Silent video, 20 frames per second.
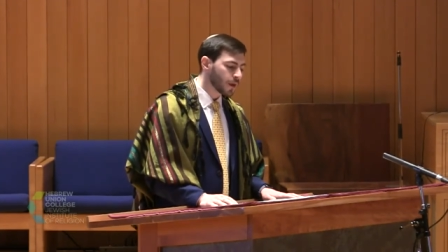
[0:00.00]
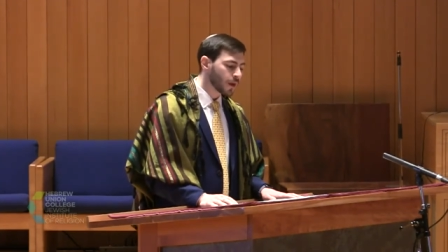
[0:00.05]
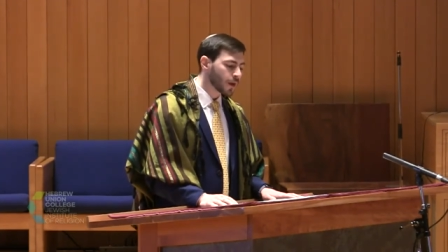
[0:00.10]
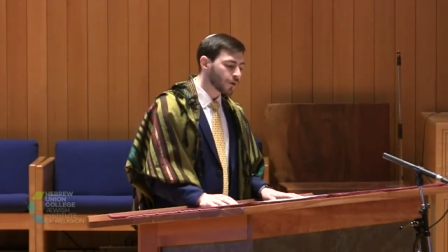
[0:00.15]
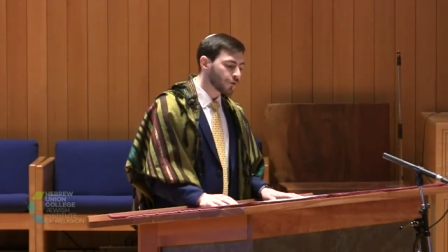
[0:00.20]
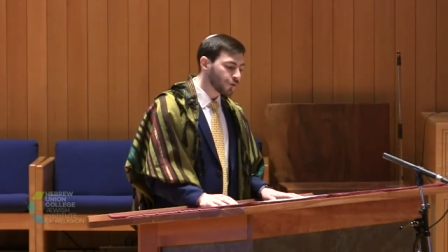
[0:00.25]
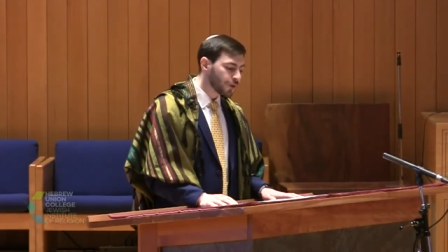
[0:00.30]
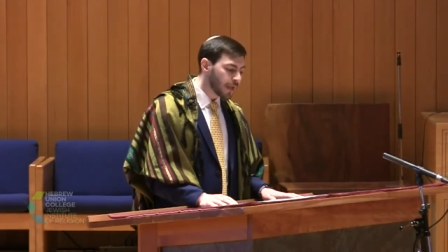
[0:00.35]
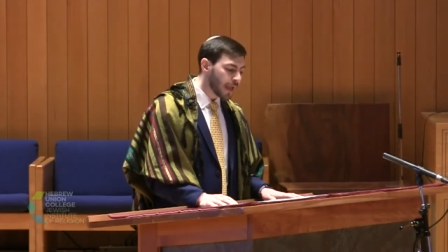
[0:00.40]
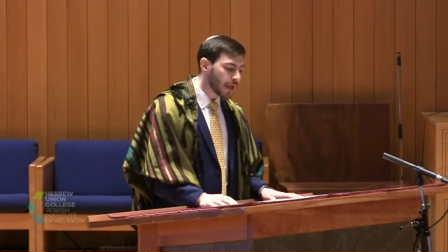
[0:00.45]

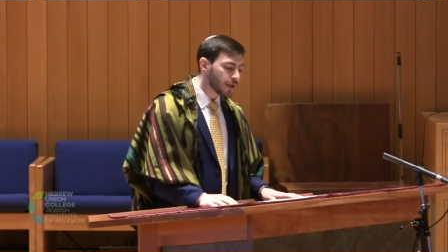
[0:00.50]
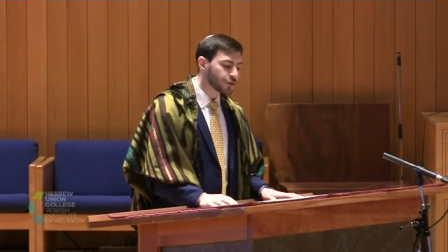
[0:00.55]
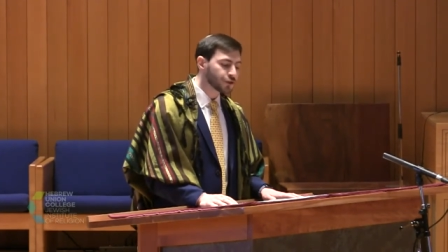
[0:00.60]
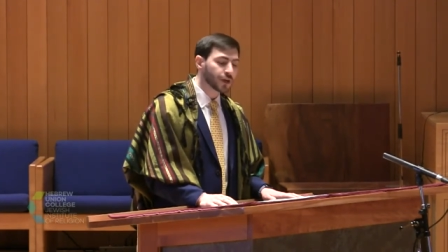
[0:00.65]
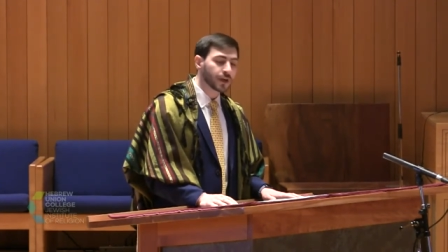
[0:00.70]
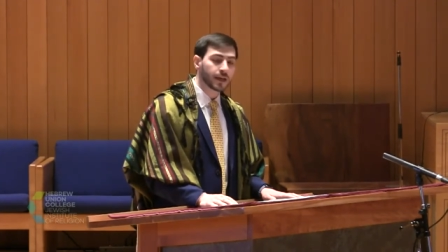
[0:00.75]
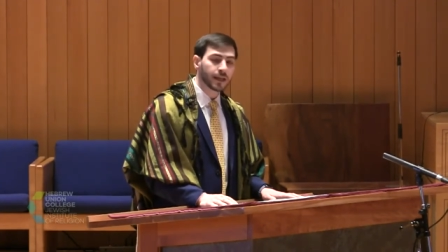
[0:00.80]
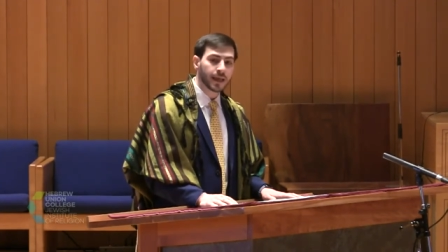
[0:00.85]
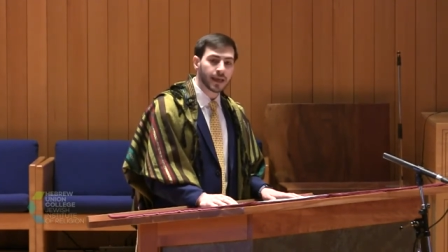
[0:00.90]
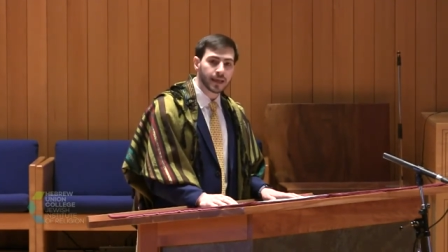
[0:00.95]

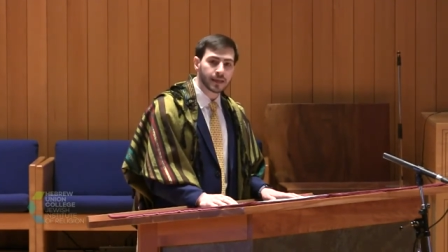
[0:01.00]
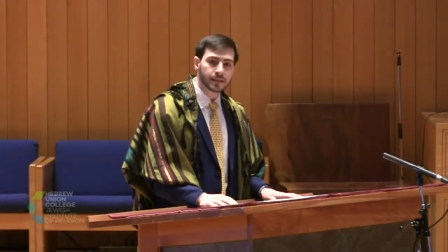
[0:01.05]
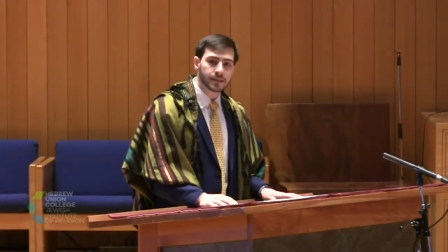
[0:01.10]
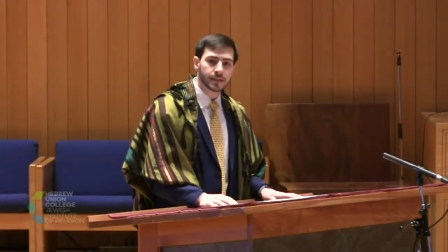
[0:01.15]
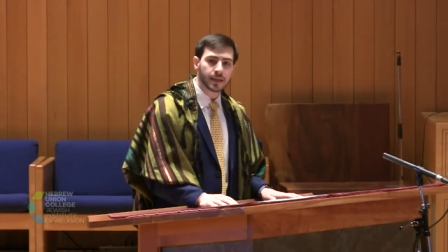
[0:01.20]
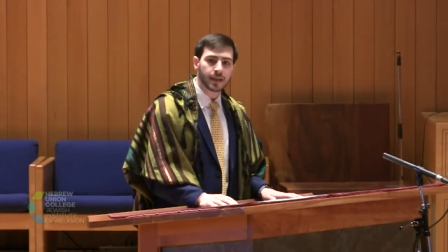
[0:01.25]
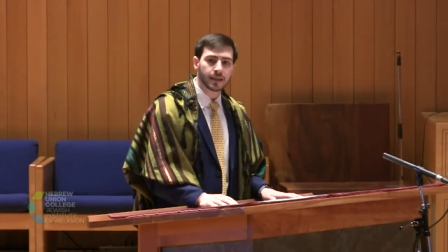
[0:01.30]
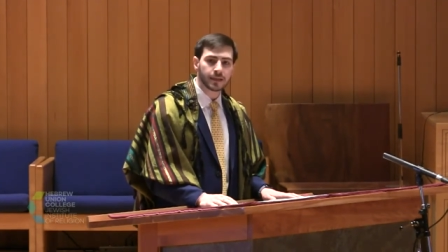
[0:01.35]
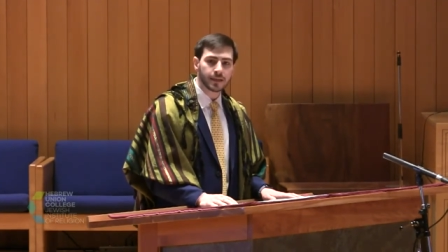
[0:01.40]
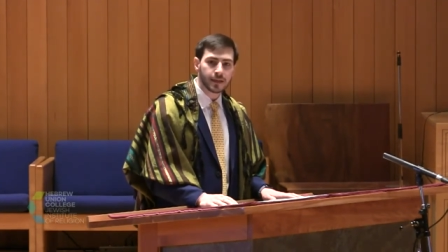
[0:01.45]
Creation hints
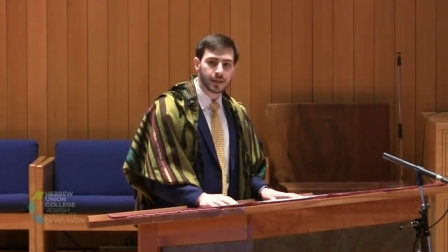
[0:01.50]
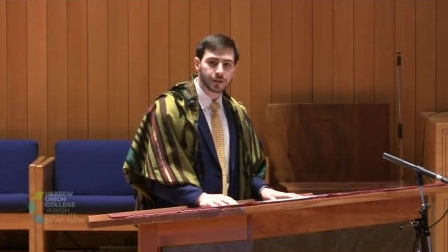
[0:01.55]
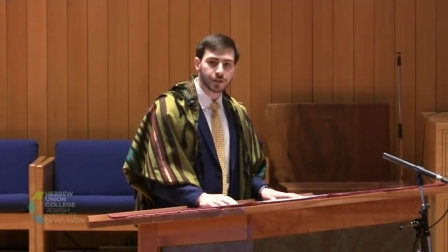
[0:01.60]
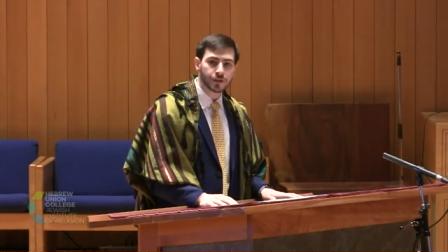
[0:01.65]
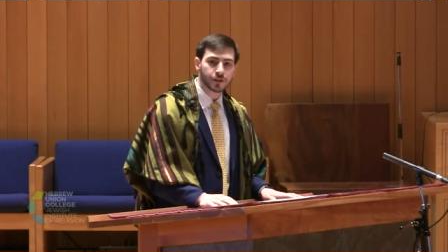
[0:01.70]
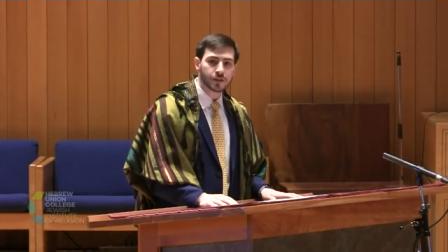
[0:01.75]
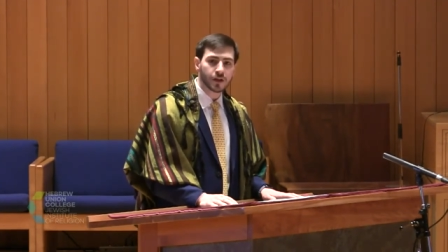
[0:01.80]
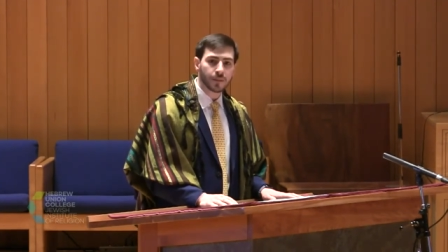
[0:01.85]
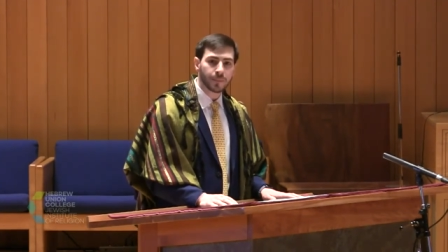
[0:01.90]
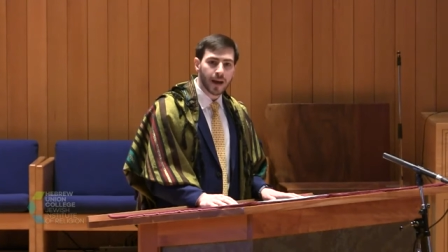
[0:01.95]
and
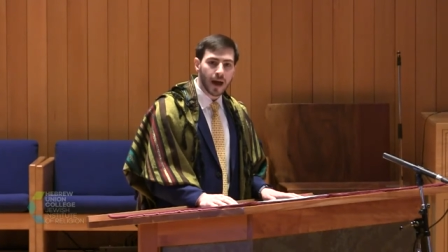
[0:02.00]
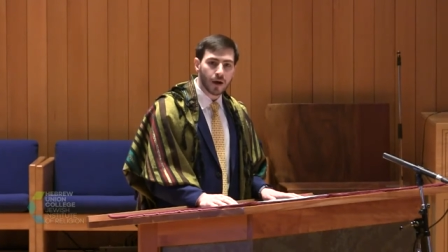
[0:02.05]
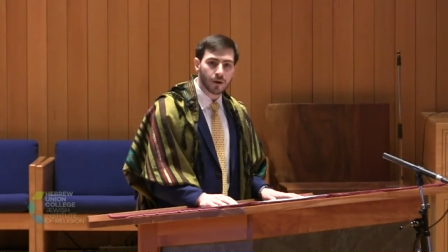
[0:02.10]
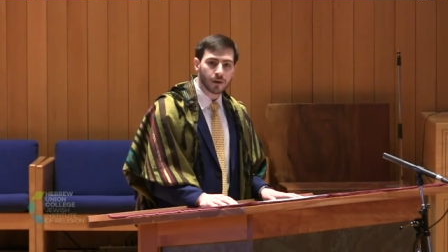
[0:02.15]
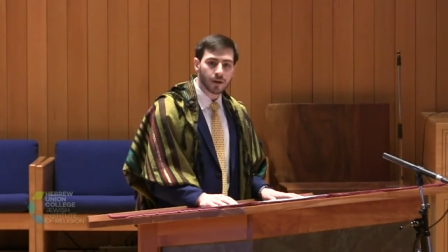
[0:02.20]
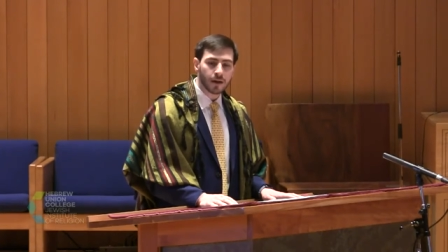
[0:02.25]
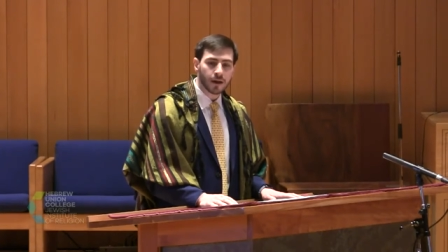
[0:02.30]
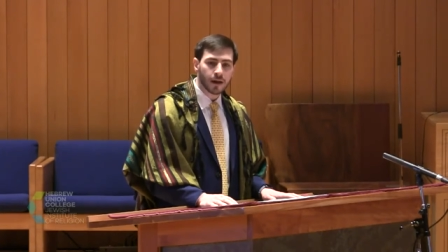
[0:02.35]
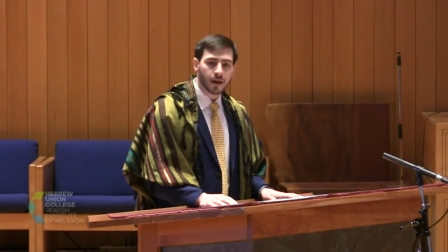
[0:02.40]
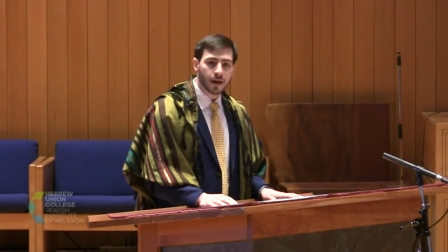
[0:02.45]
teaches
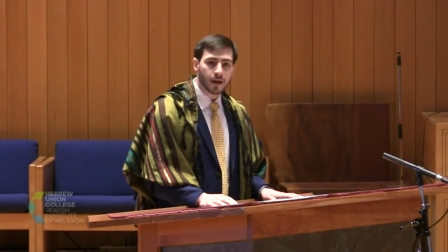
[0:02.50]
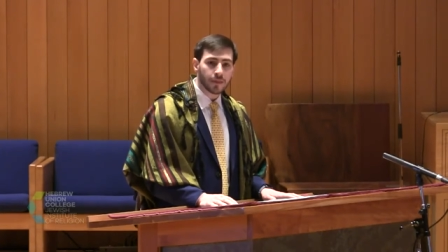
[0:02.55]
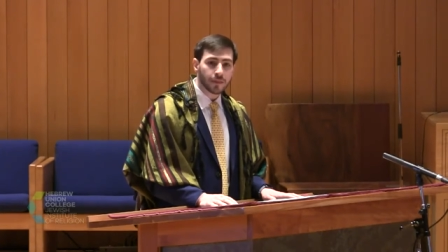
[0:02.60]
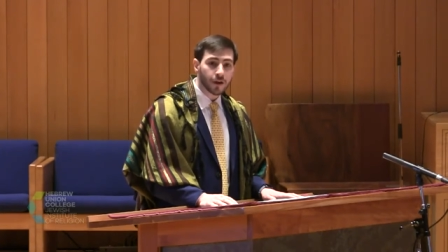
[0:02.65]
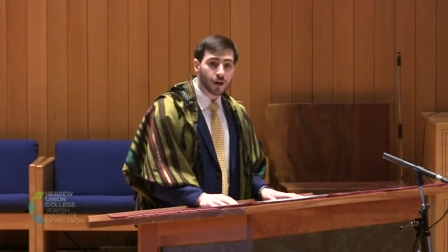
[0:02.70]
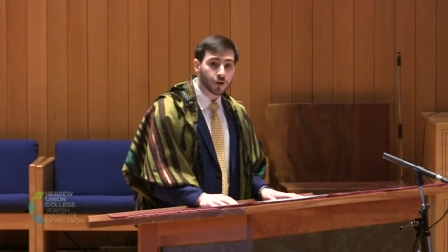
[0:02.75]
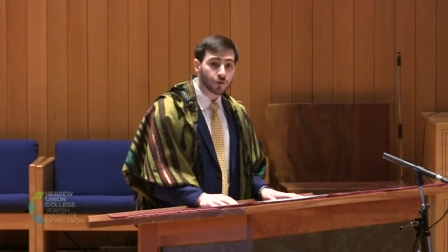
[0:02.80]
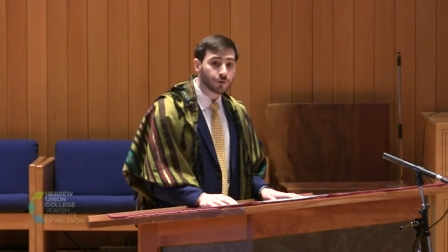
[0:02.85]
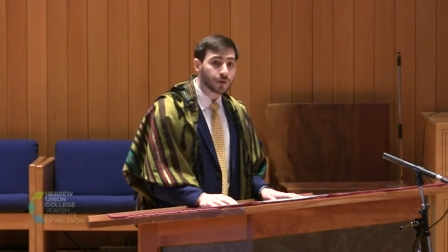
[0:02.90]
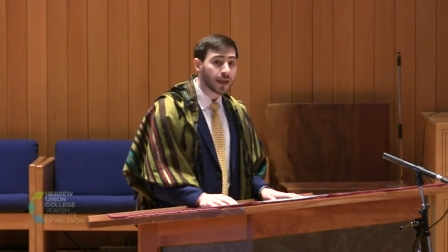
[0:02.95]
about
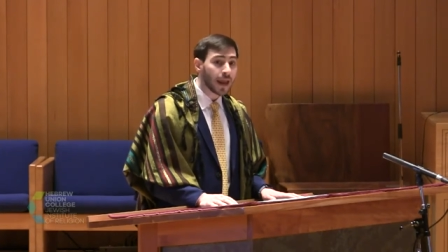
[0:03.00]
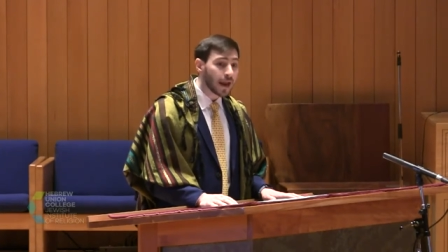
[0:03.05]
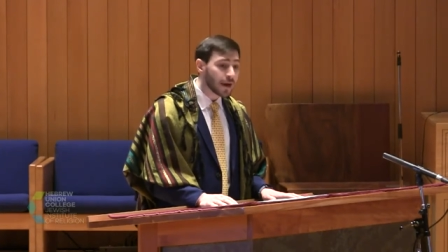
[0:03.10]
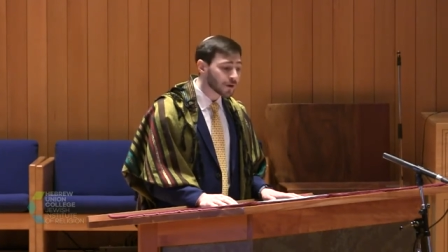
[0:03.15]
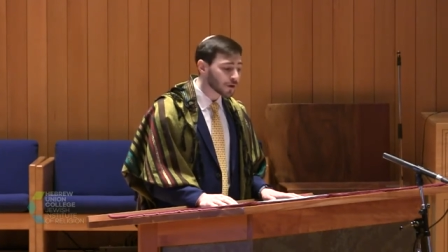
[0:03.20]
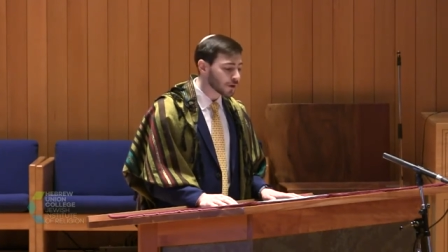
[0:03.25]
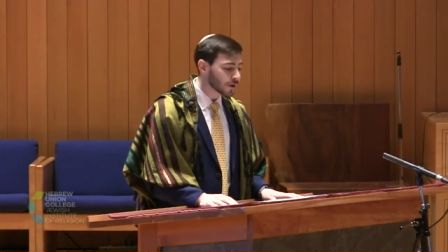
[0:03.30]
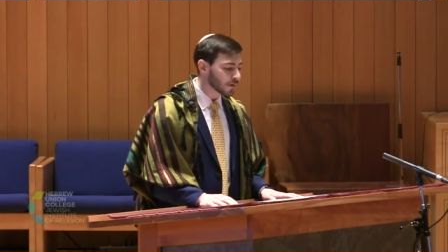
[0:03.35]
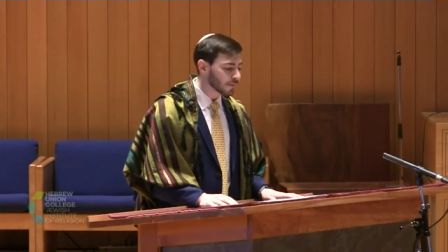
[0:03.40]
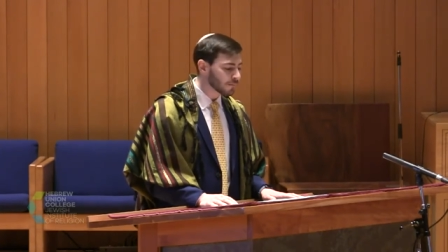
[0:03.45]
the
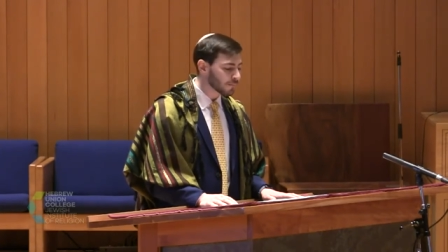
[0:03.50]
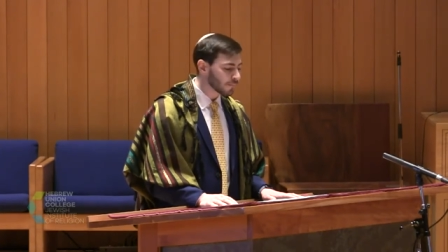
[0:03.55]
Creator,